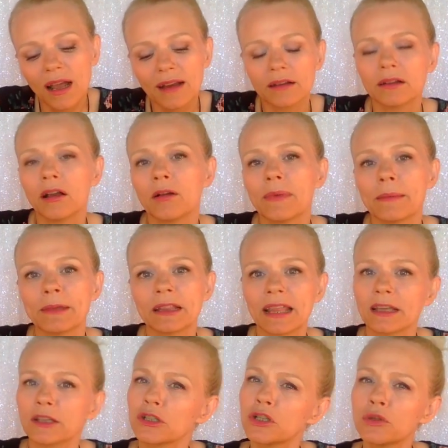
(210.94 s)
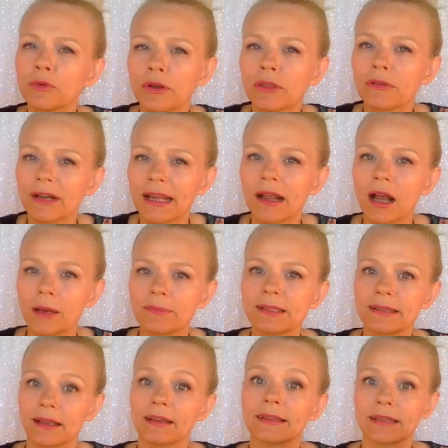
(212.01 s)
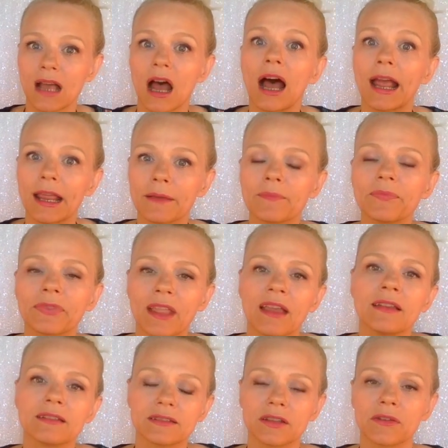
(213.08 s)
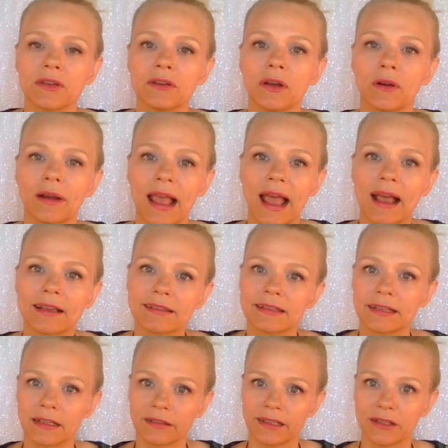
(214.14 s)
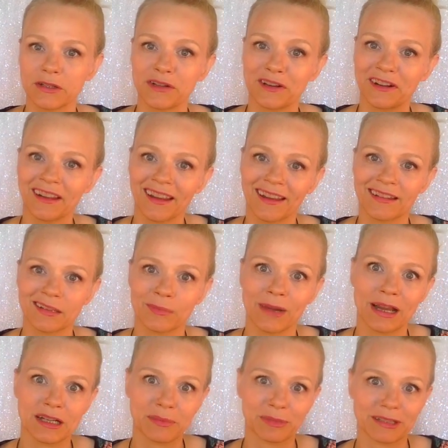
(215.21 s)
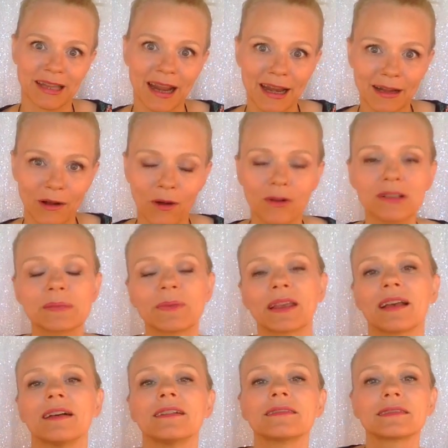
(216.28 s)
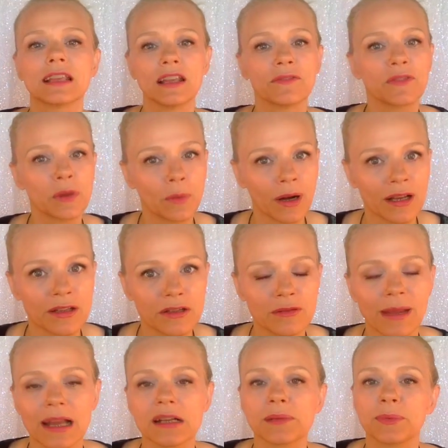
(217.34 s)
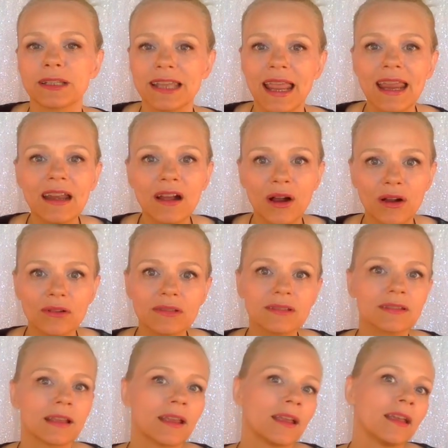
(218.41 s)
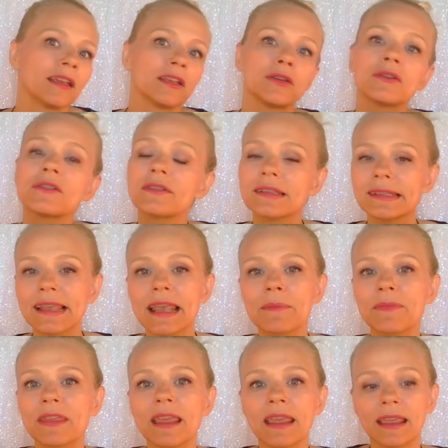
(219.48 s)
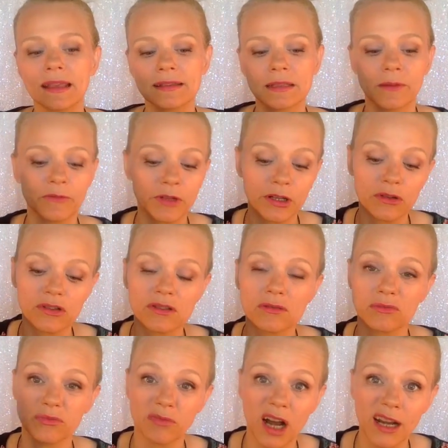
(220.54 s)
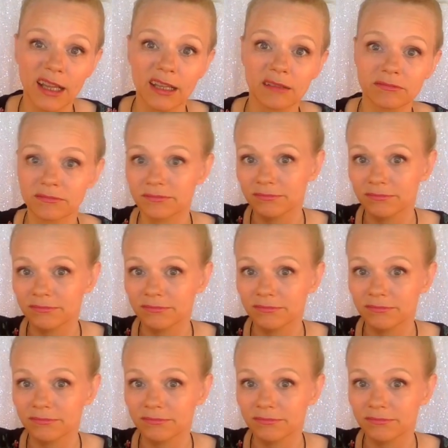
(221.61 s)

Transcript: I don't know, maybe 2 or 3 cups at a time, so you don't accidentally turn it into mashed potatoes. Because if you want to do mashed potatoes, you do the same thing, except for you just run it.